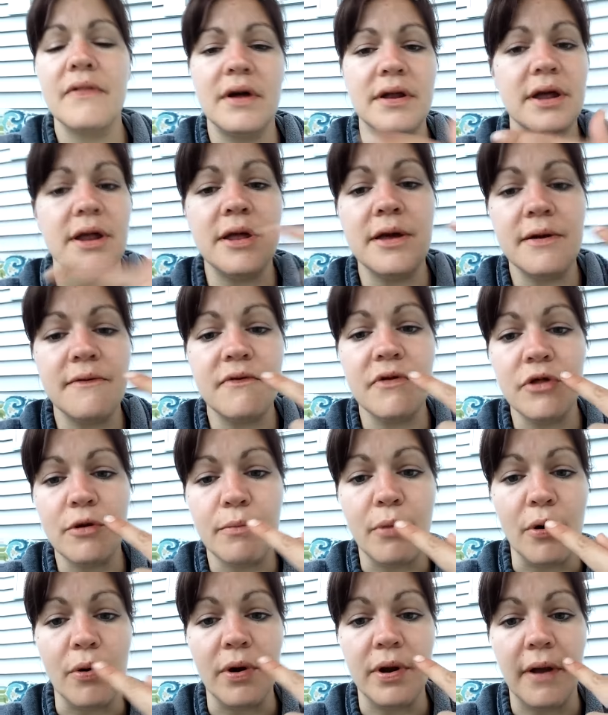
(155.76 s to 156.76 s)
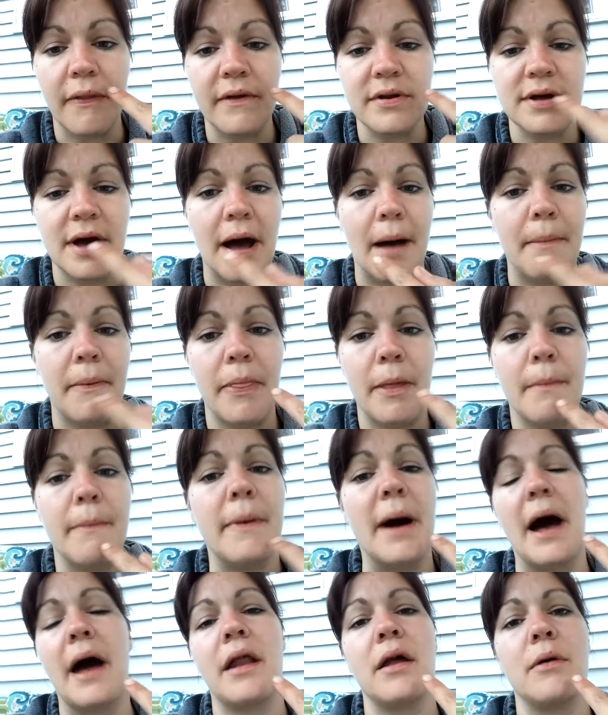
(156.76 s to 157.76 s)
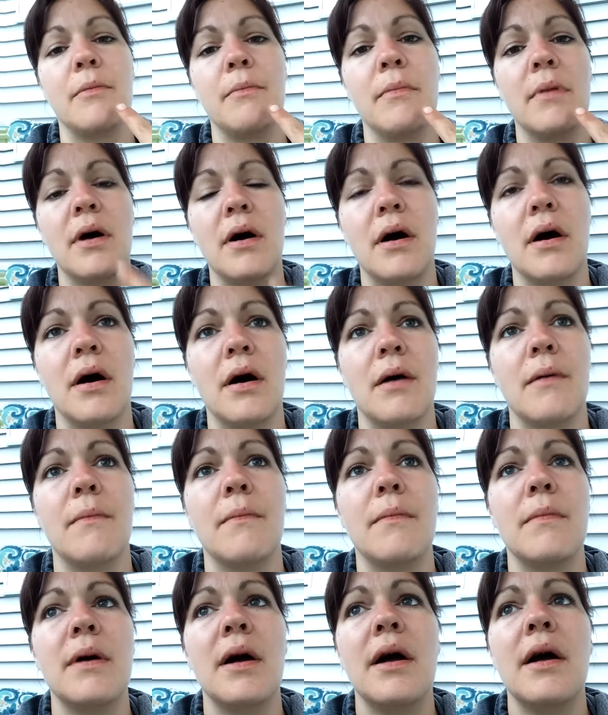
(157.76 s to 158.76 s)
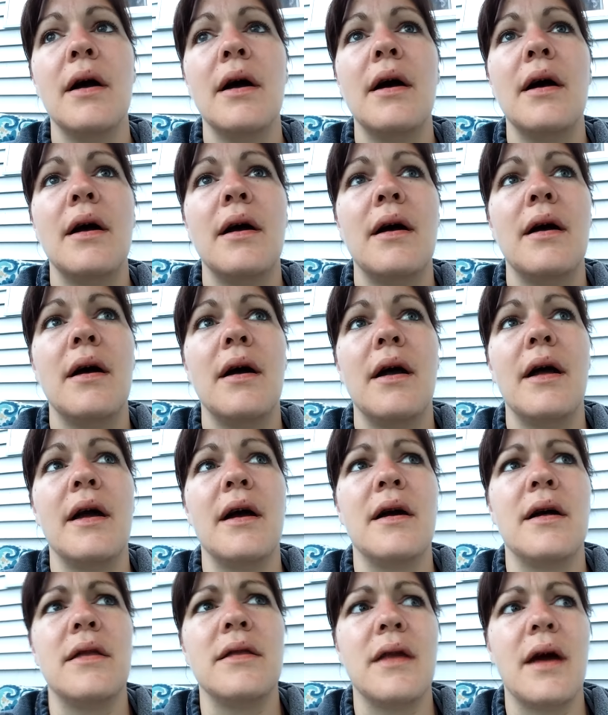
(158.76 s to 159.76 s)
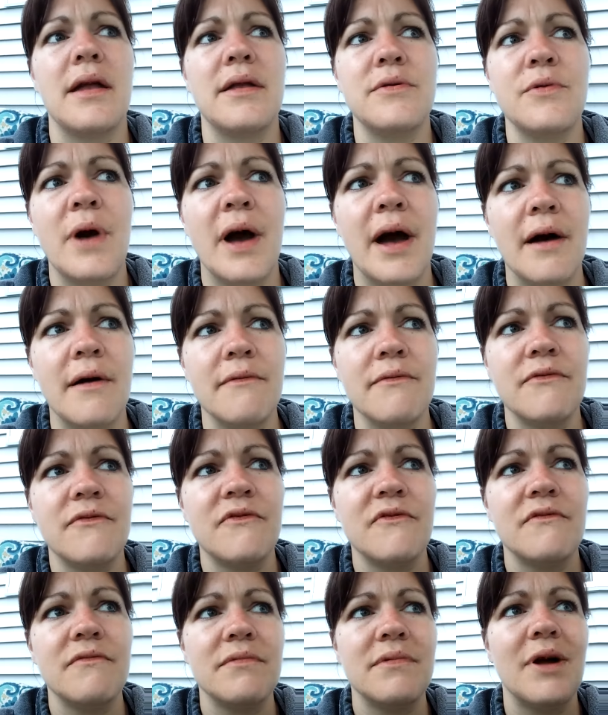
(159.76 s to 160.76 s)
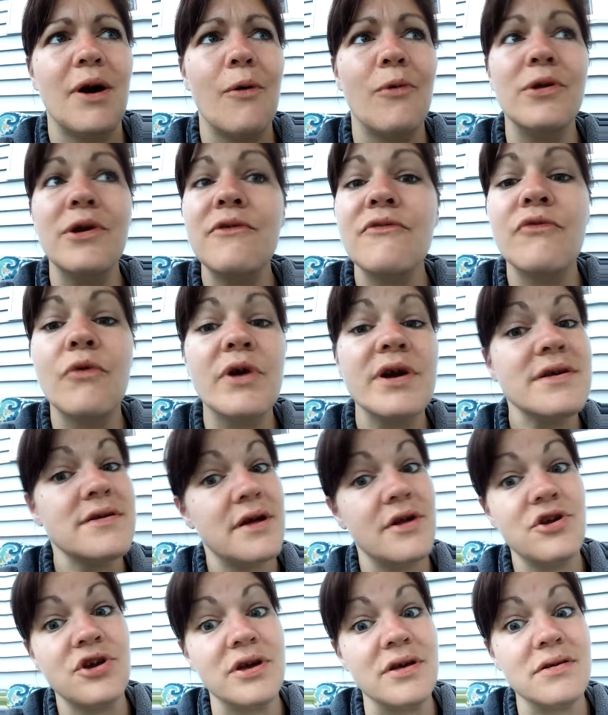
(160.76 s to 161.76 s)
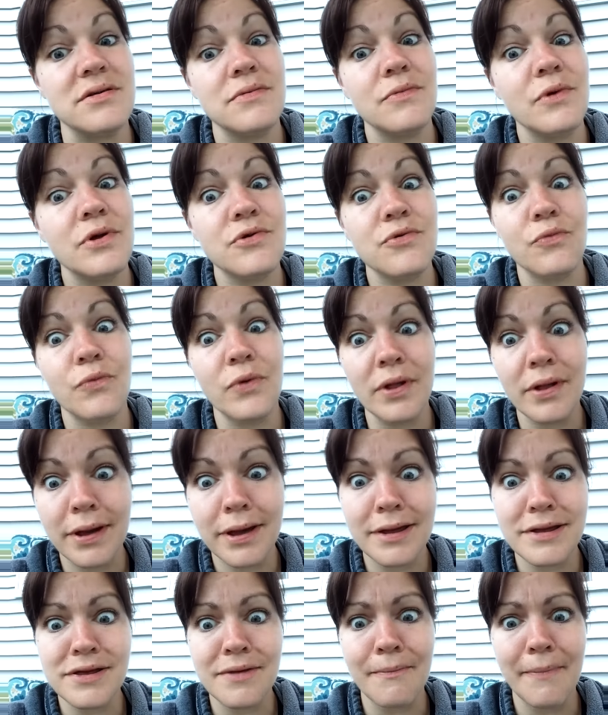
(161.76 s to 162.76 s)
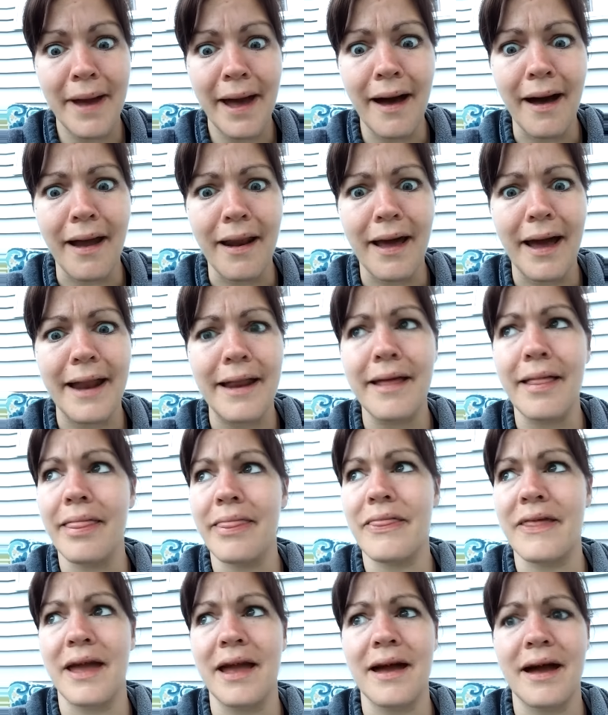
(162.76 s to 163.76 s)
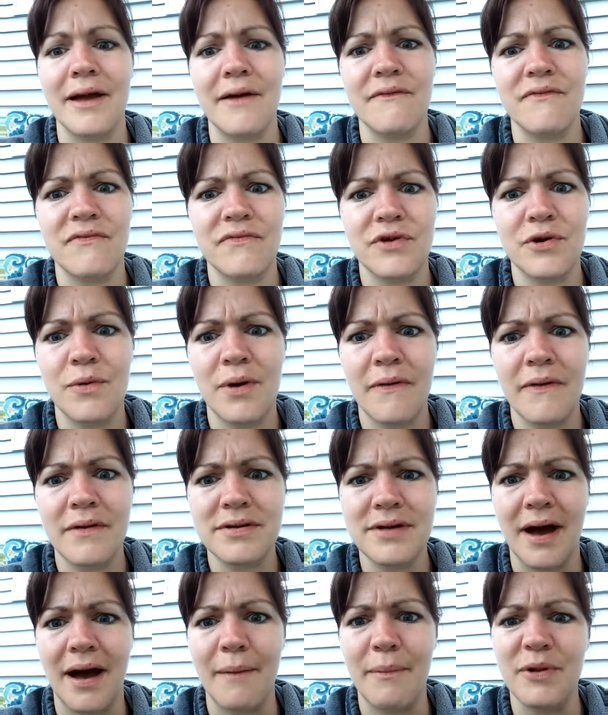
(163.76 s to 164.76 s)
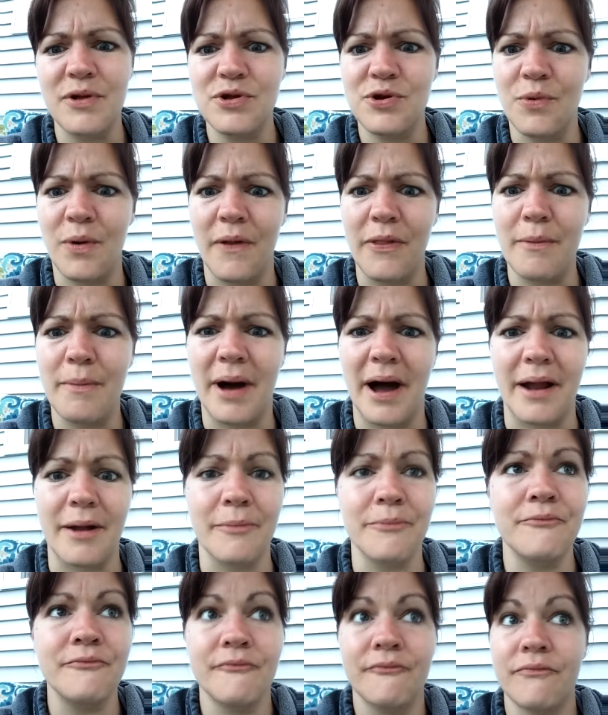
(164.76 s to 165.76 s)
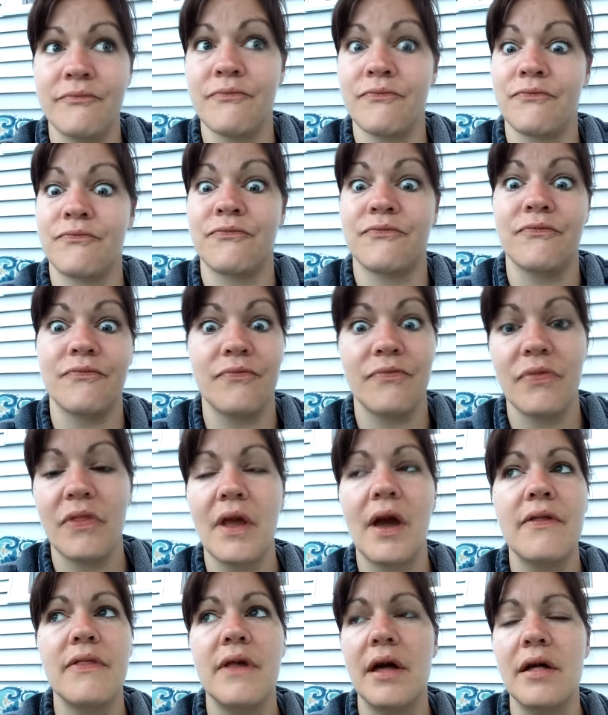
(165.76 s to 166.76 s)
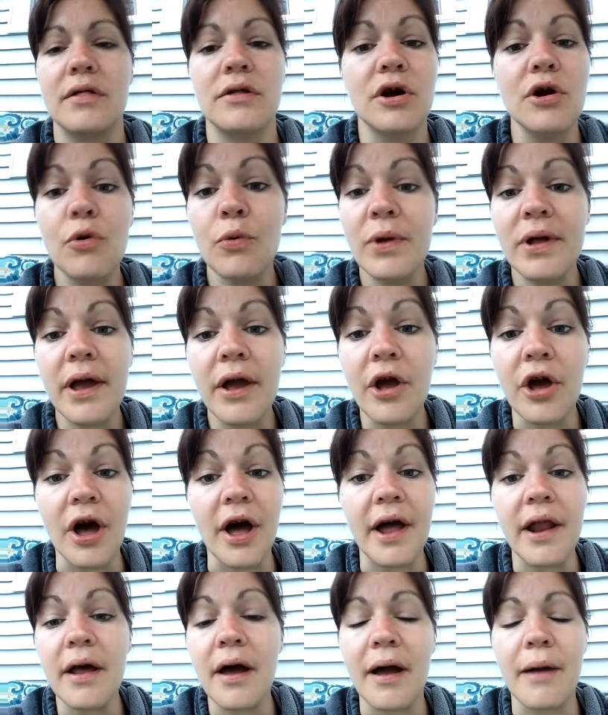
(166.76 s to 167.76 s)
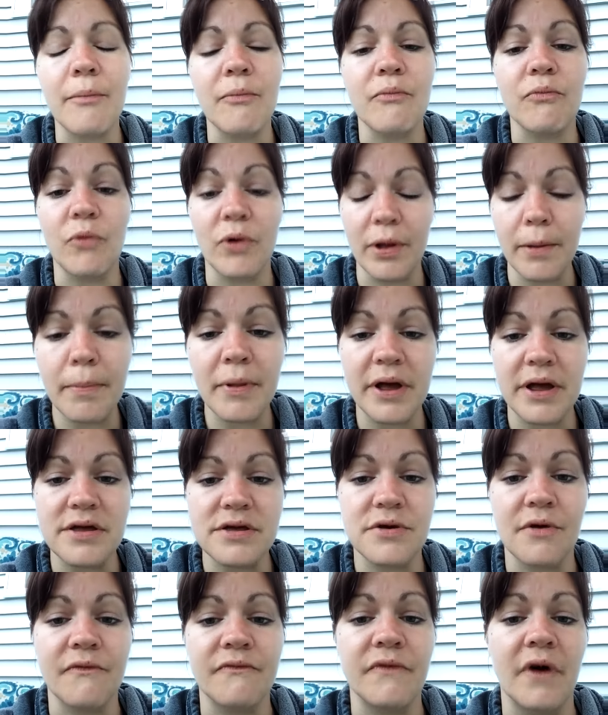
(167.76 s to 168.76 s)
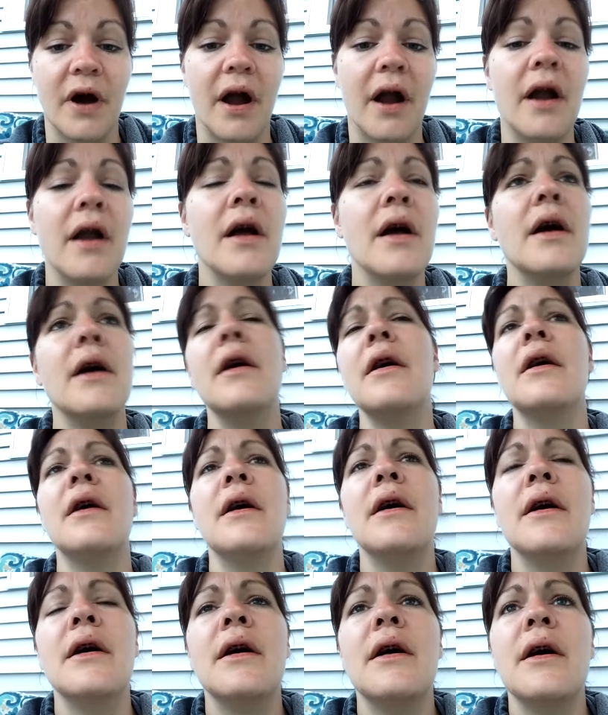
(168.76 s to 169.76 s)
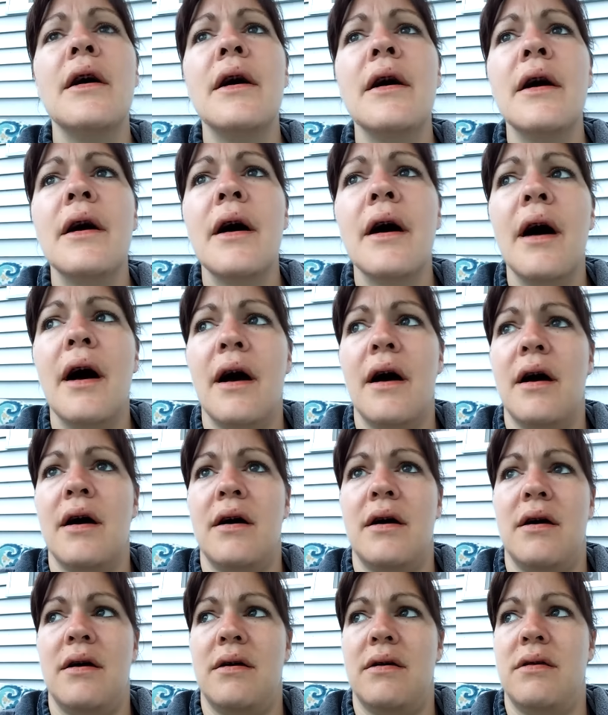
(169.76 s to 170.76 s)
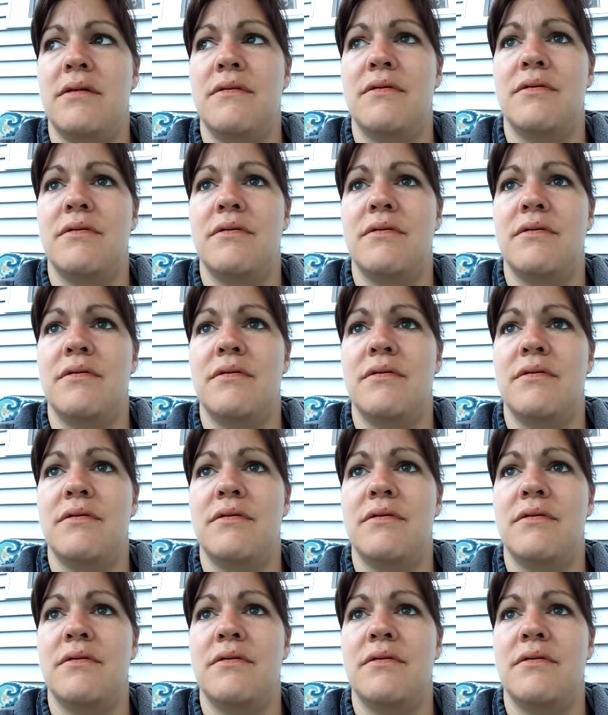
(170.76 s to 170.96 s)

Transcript: did even the bone on the top and the bottom, and I do have only 4 stitches, which really isn't bad. I didn't think. I have 2 on the top and 2 on the bottom. They look really good. I'm really pleased so far. I'm